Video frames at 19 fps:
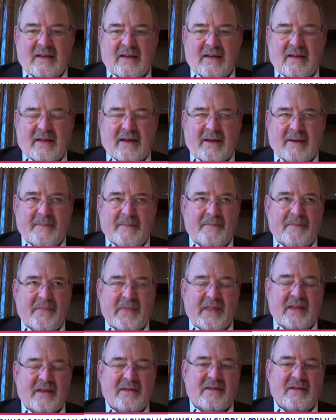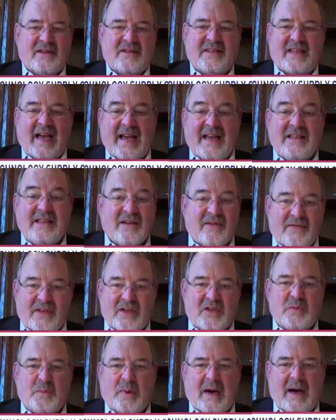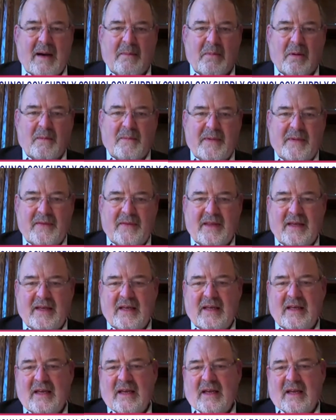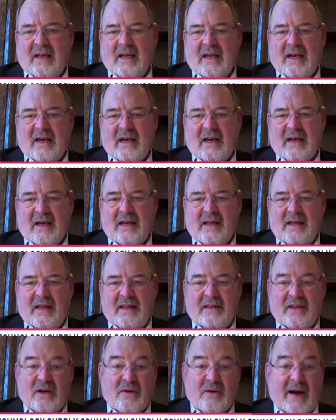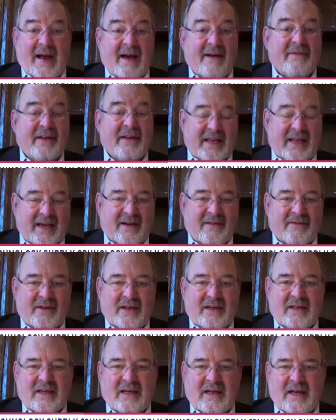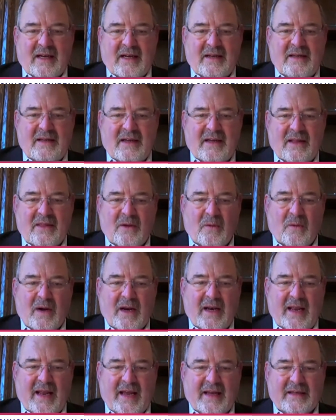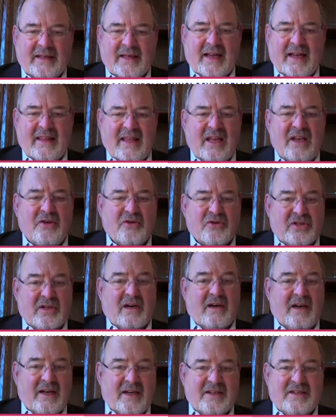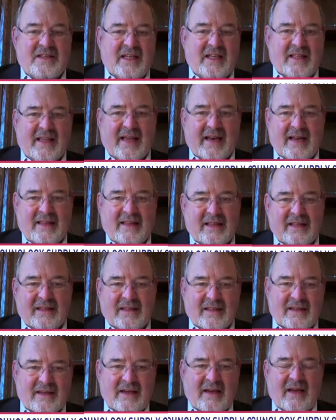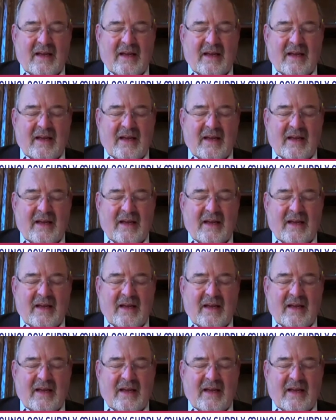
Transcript: the size of this problem and the gravity of it on the one hand. And I think you're starting to see that. I think the